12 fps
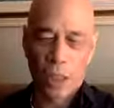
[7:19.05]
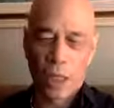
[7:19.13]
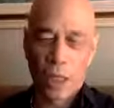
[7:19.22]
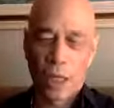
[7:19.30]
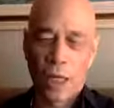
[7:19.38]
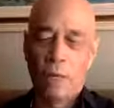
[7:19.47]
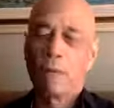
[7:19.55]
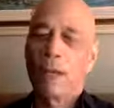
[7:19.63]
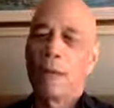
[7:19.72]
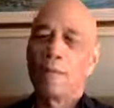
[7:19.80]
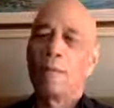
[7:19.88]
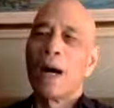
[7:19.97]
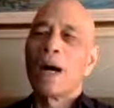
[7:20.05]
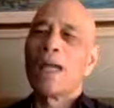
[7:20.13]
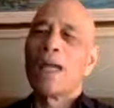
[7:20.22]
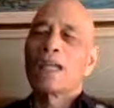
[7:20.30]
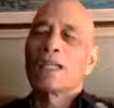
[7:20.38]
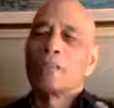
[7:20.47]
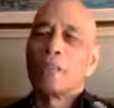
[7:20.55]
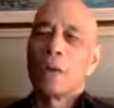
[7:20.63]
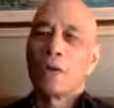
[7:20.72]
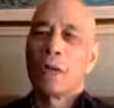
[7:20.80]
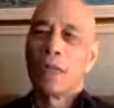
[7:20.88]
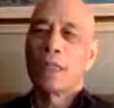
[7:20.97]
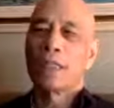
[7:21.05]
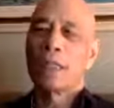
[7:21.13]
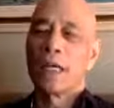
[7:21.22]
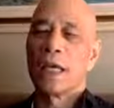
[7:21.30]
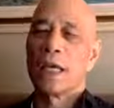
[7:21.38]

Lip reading: All right. My experience